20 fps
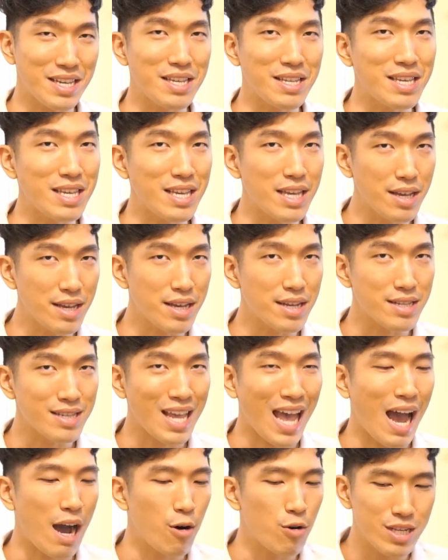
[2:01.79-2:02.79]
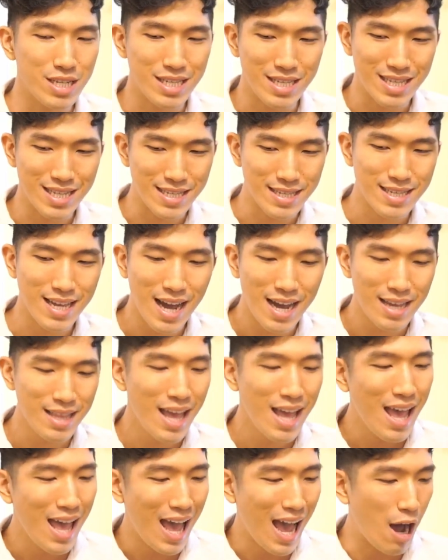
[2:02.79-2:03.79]
T is, how it's designed,
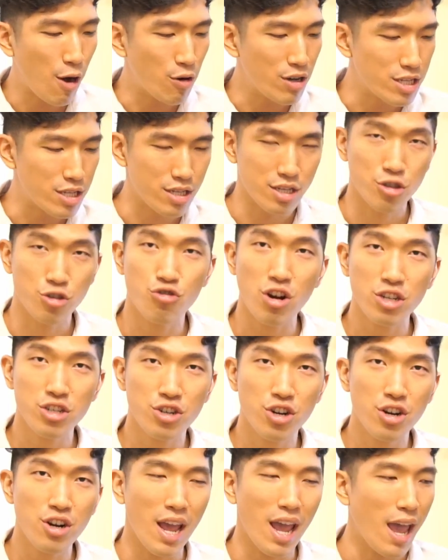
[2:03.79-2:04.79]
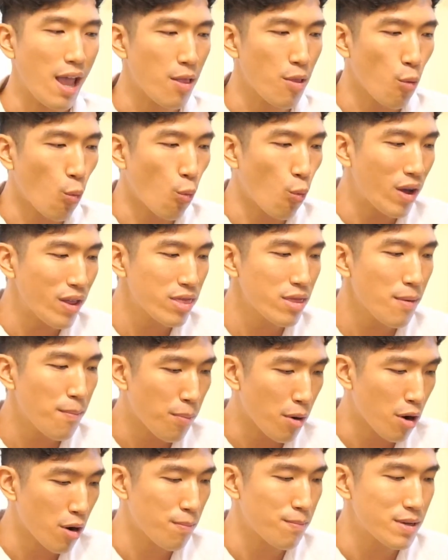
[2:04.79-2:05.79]
how it's structured, and what the
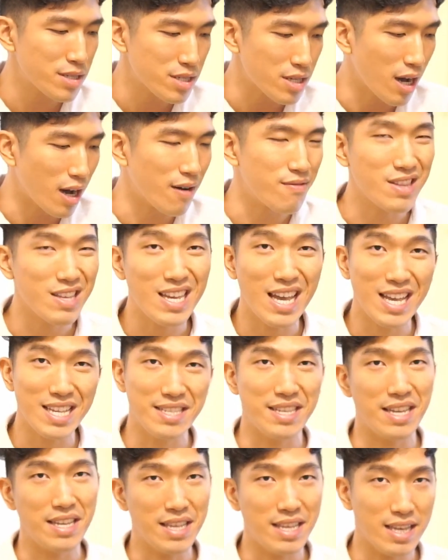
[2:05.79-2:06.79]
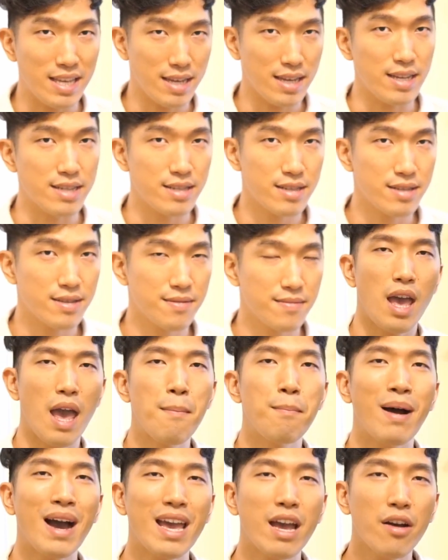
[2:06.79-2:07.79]
purpose of the S A T is.
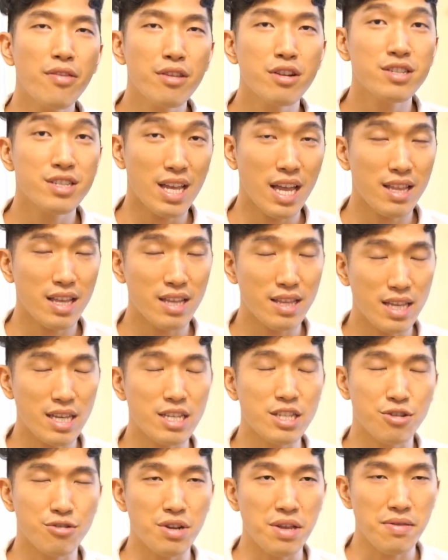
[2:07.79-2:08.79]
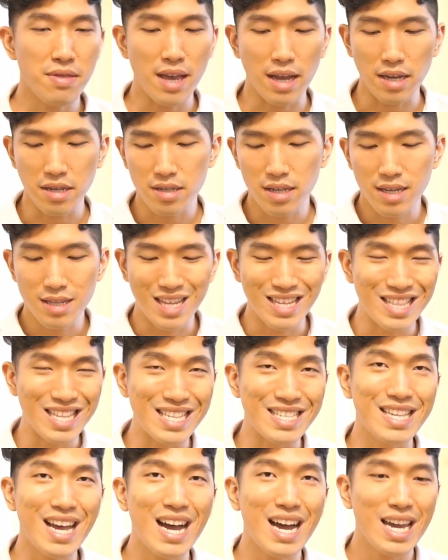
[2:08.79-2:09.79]
And by understanding these three things, the
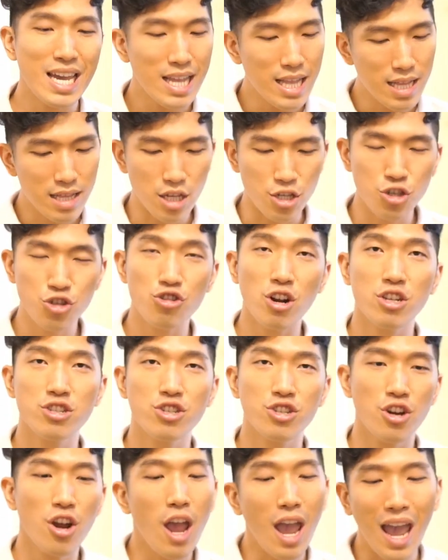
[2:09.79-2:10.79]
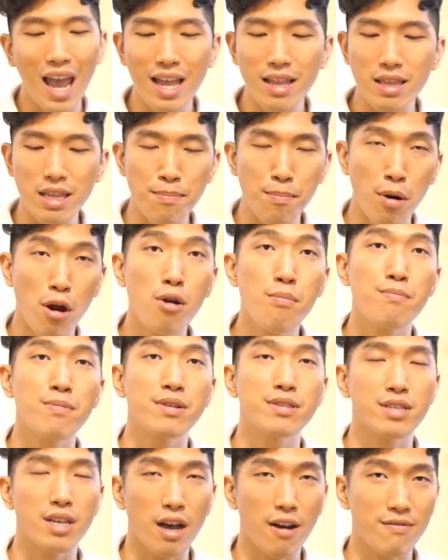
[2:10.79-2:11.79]
design, the structure, and the
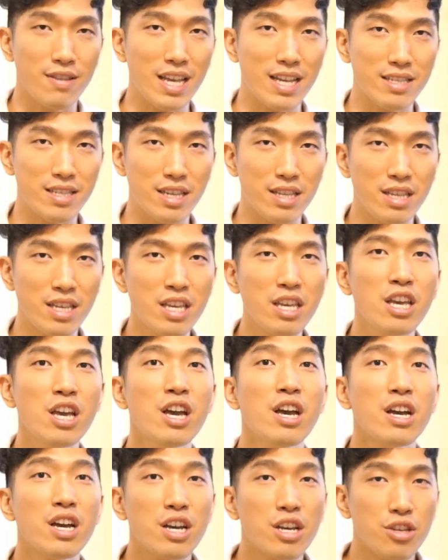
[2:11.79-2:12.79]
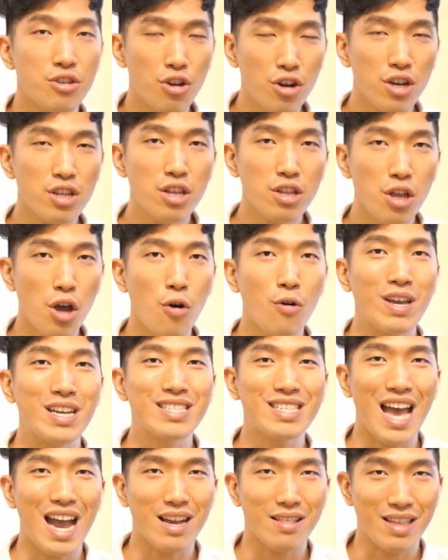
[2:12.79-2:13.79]
purpose of the S A T, you're going to know
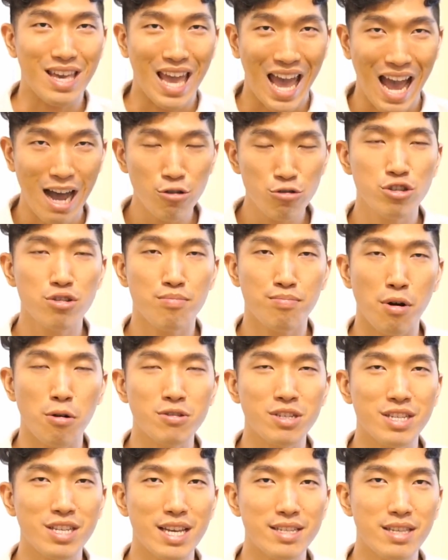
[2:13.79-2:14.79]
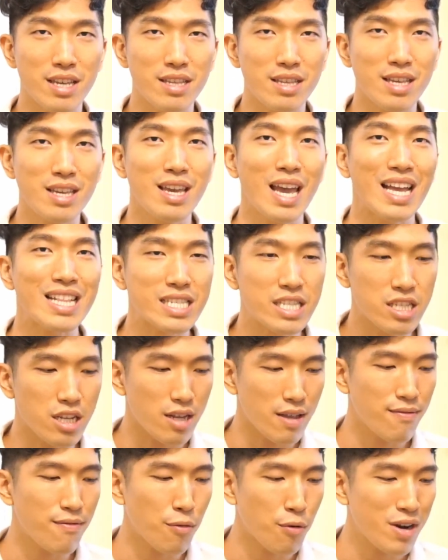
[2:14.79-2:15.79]
exactly how to approach the S A T and
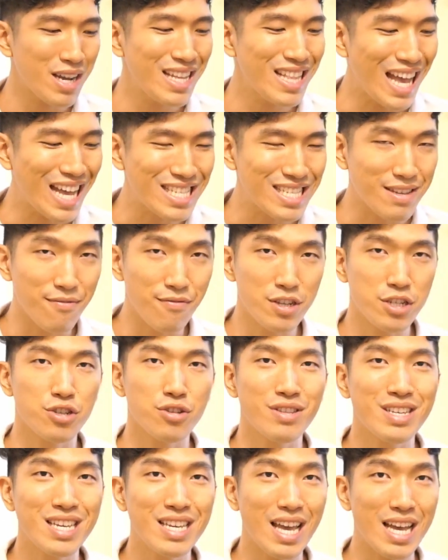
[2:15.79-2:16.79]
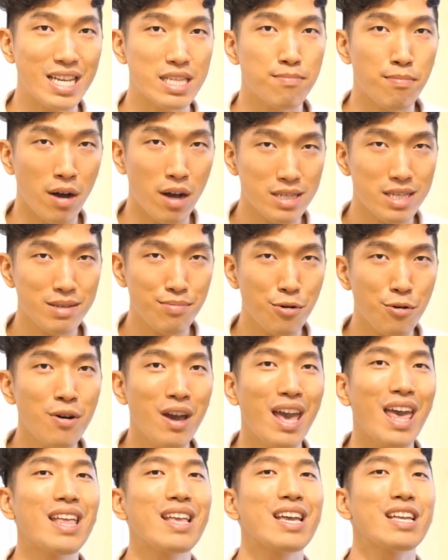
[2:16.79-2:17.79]
study for it as efficiently as
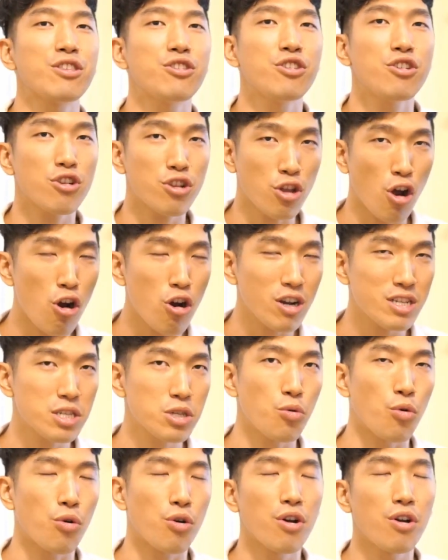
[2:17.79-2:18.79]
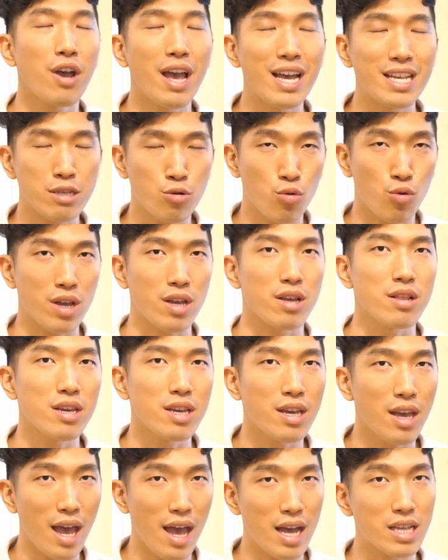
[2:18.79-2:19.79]
possible and get to your target score as
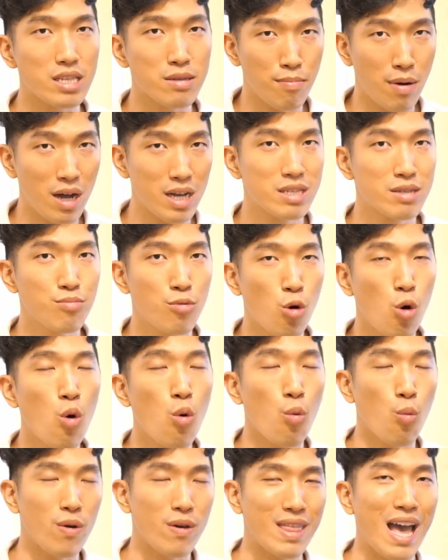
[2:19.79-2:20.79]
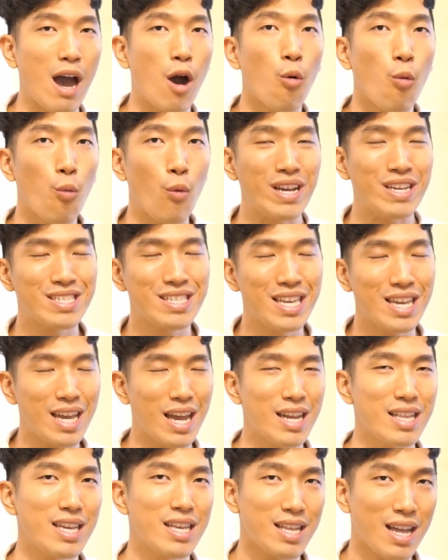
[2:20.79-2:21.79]
quickly as possible without wasting
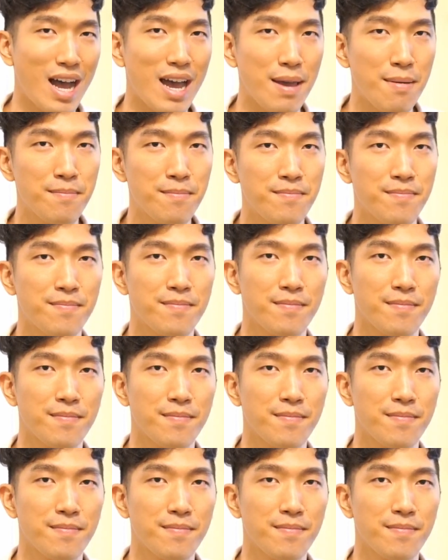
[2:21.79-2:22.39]
any time.